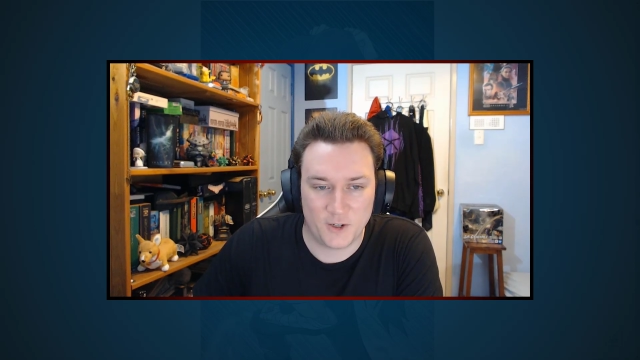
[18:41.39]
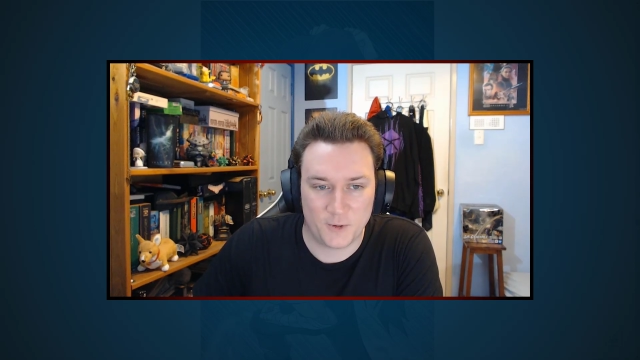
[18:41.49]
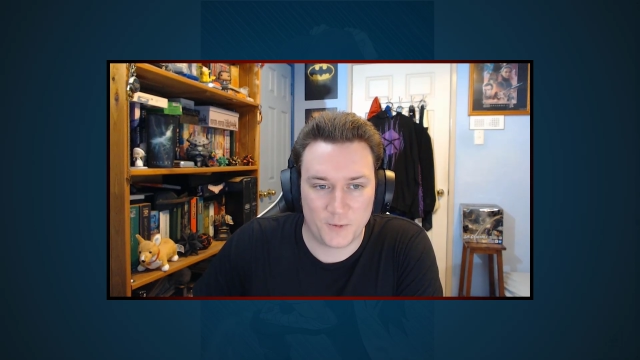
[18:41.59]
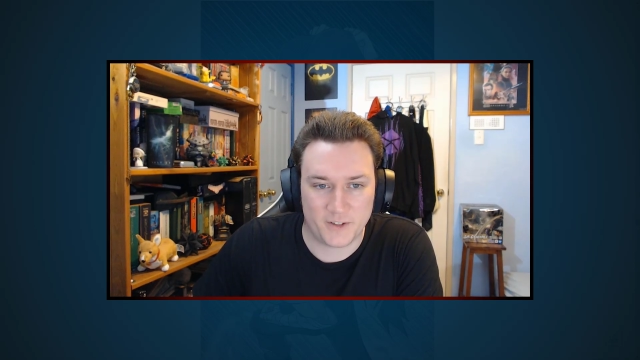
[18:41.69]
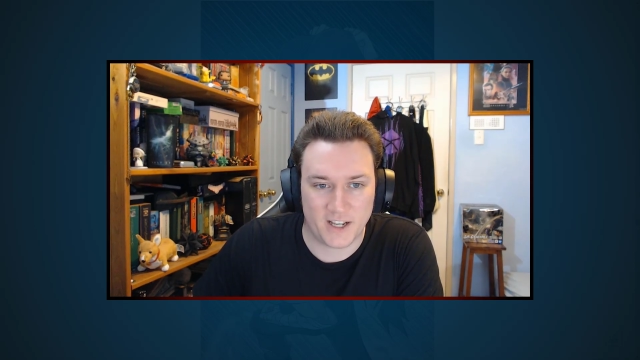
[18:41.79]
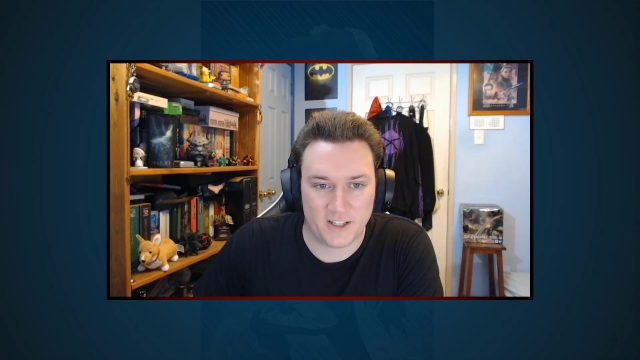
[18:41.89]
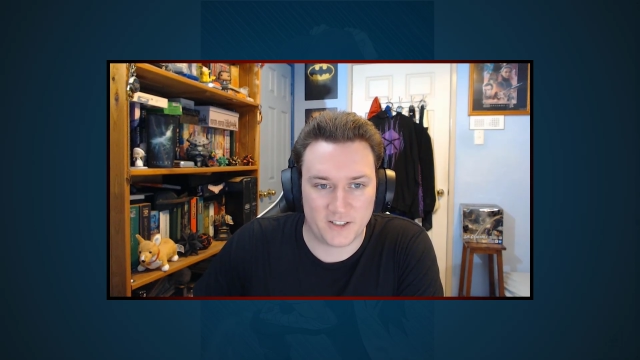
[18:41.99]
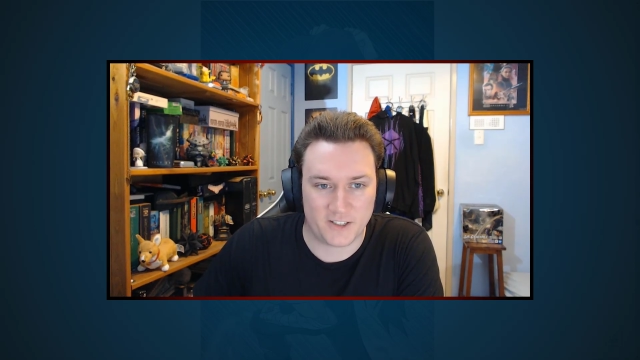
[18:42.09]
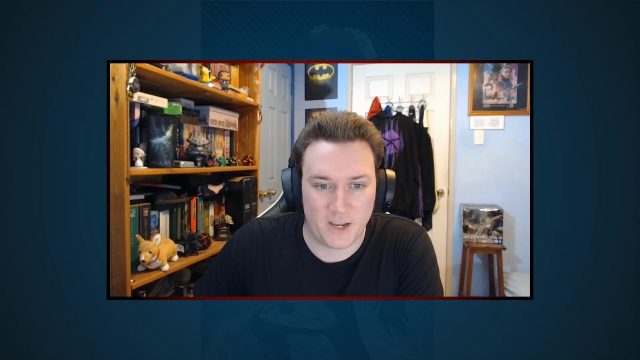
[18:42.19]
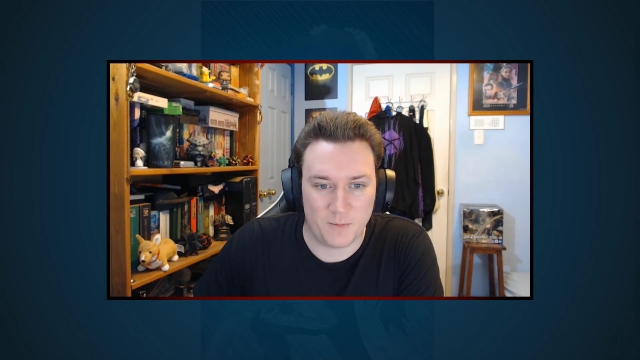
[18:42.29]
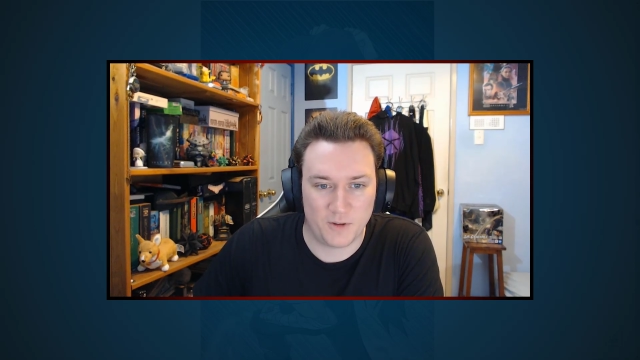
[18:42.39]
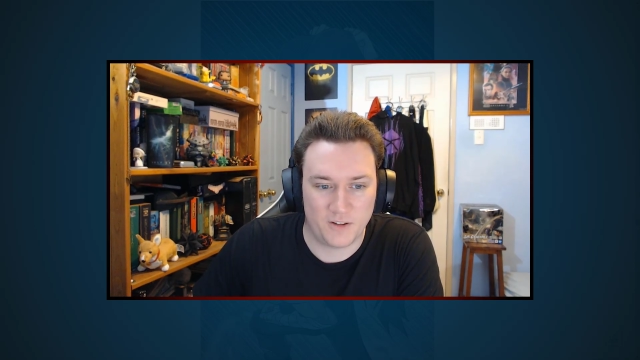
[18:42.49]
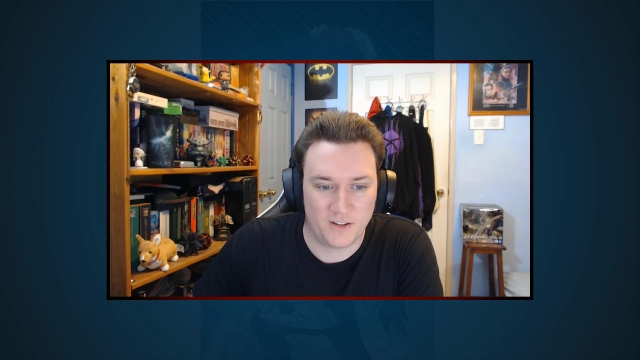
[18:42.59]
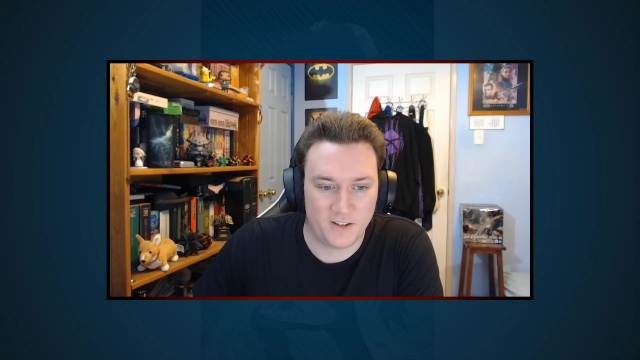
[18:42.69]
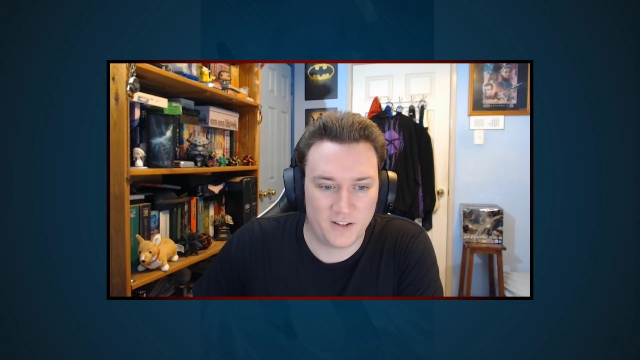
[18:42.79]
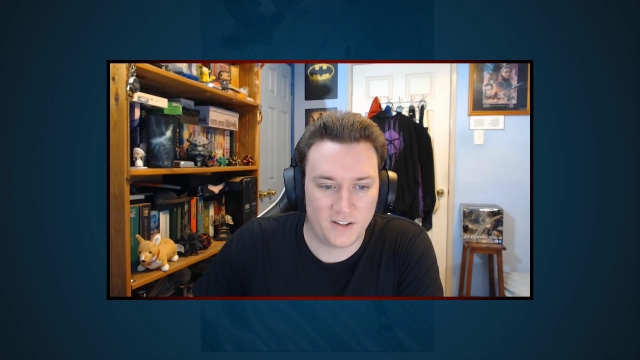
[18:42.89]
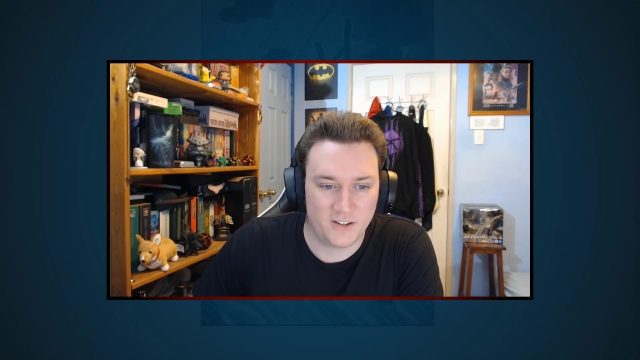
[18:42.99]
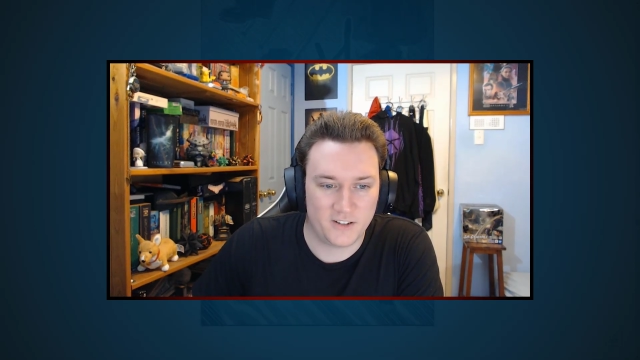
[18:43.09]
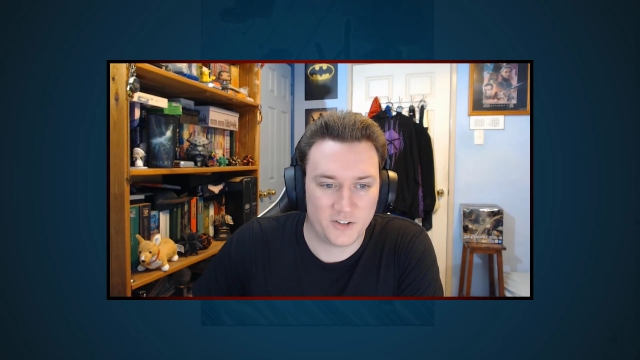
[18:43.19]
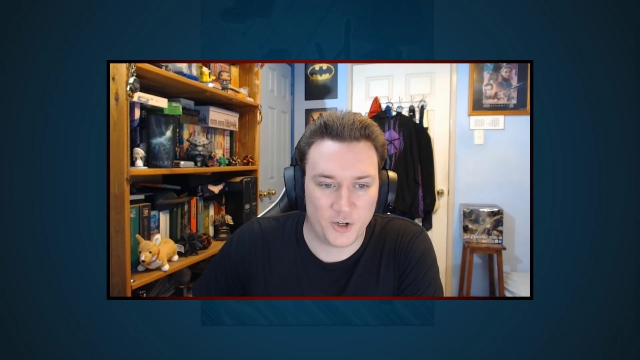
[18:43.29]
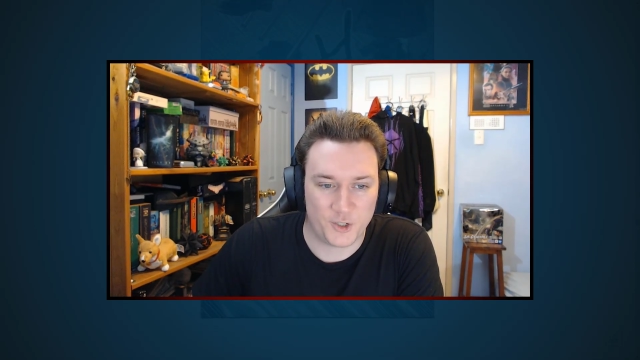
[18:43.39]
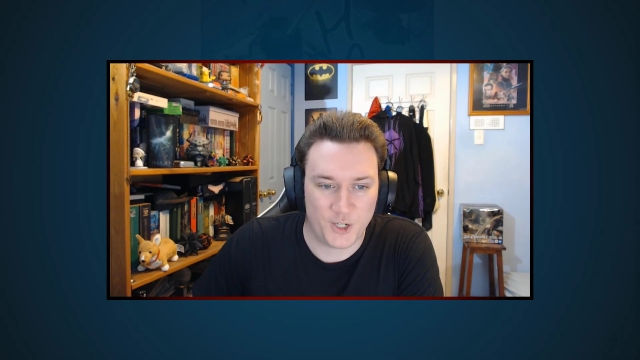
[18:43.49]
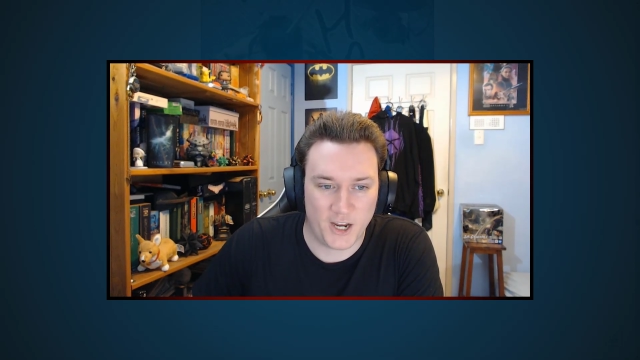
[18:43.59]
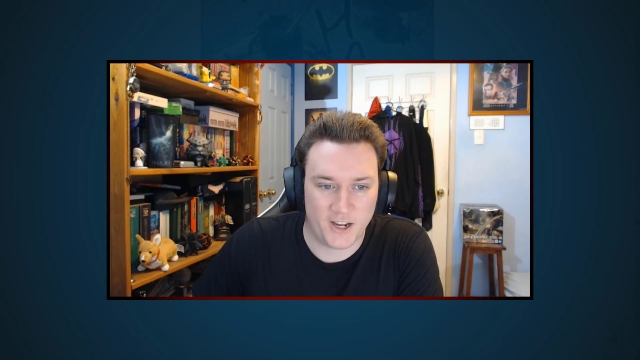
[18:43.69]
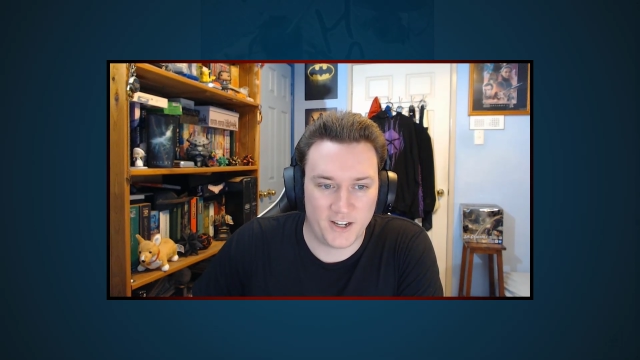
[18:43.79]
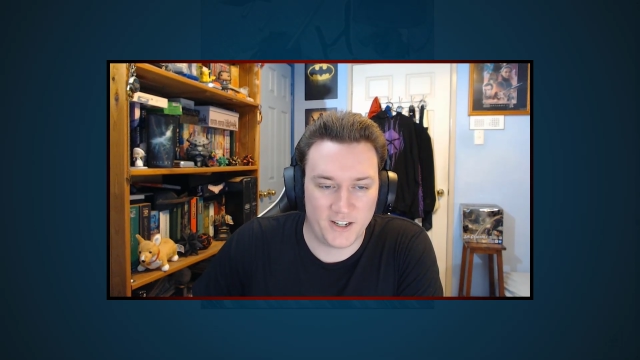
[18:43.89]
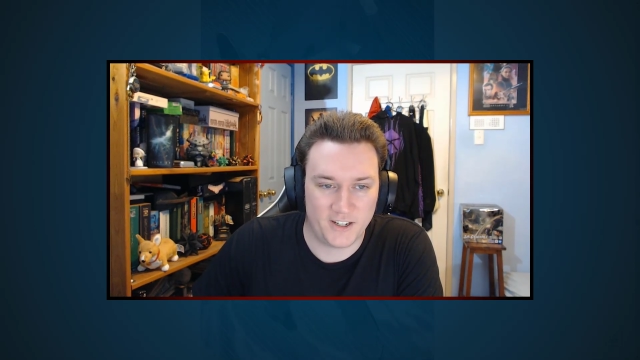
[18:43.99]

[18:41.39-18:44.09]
What is that, little table? Not a chair.